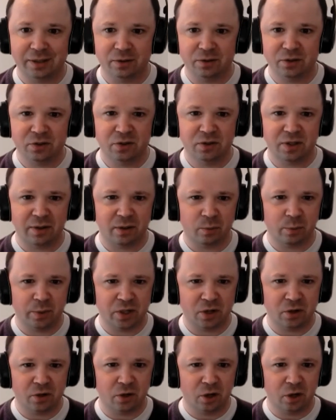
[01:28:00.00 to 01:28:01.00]
it's something we
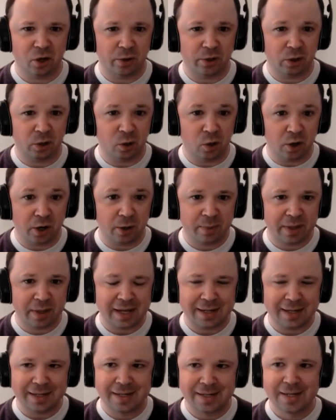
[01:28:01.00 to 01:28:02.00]
don't know a lot
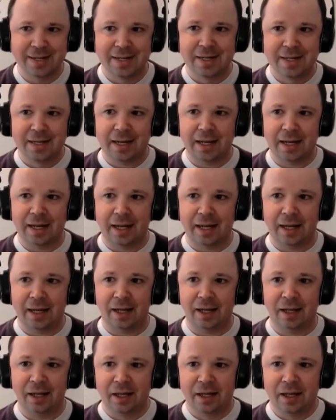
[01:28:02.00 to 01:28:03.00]
about.
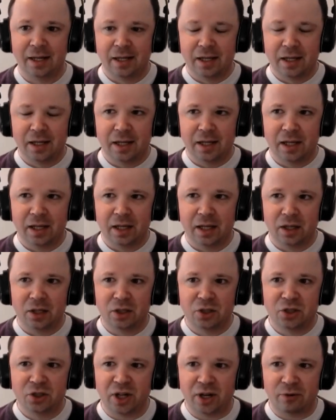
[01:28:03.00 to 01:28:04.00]
Uh,
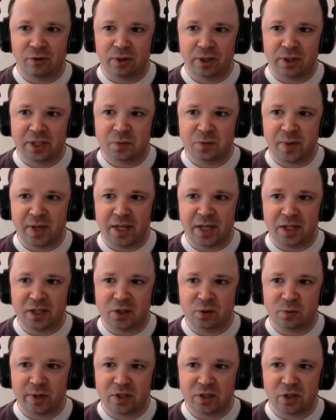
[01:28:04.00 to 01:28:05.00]
generally speaking,
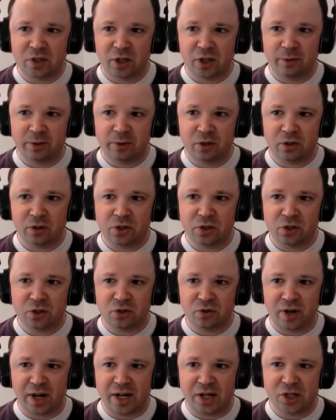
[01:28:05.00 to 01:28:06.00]
sweat sodium
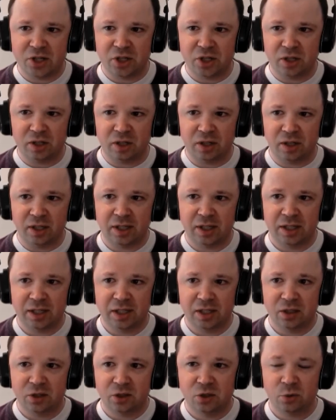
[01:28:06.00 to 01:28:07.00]
concentration
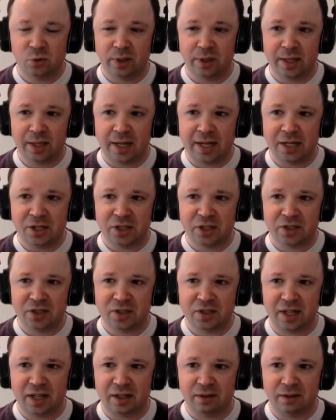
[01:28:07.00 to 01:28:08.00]
to a large
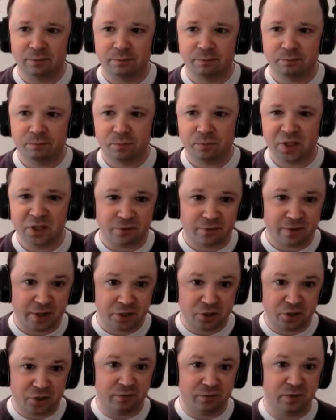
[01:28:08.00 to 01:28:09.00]
extent is a
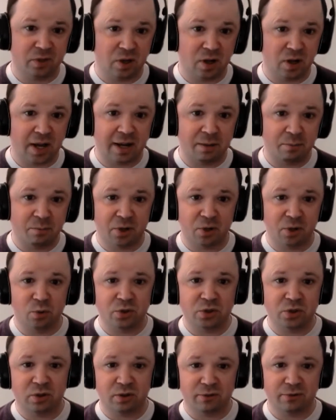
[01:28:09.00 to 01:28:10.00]
function of diet, but
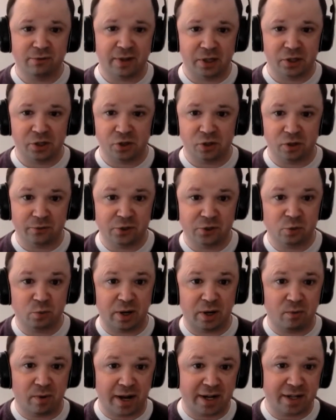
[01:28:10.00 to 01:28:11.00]
also a function of
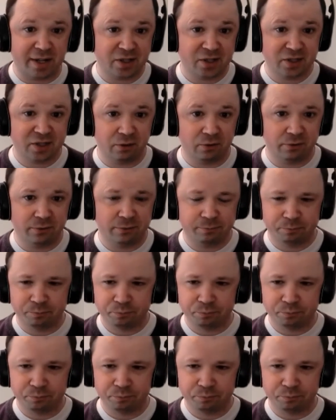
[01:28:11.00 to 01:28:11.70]
sweat rate itself.